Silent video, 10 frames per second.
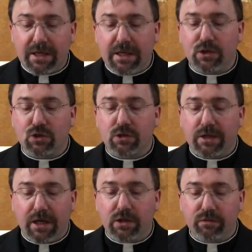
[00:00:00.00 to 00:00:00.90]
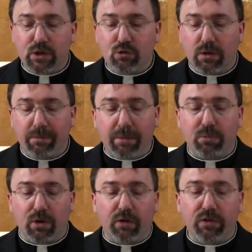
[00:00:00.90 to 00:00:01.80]
Each individual
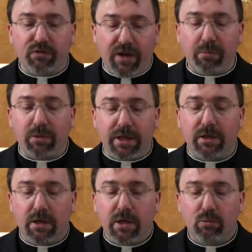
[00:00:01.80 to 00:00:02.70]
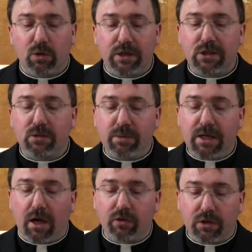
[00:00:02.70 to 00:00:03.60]
member of the family will need to
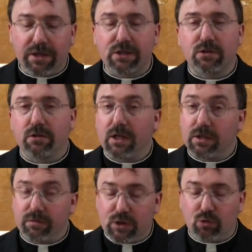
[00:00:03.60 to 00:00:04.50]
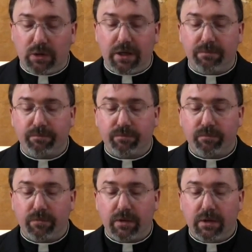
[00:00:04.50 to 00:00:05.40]
be on the list individually.
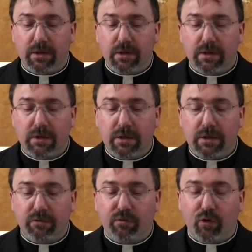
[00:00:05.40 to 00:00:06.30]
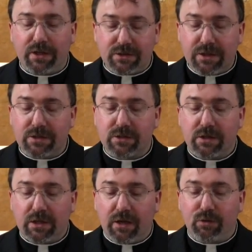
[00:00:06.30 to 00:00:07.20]
For instance,
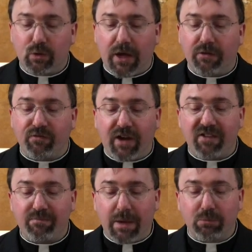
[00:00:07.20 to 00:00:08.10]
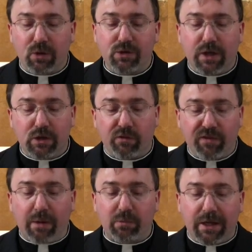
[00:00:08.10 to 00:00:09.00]
if you have five members in your
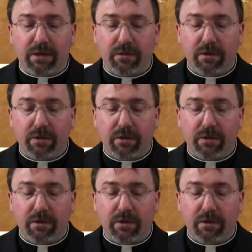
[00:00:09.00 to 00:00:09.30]
family,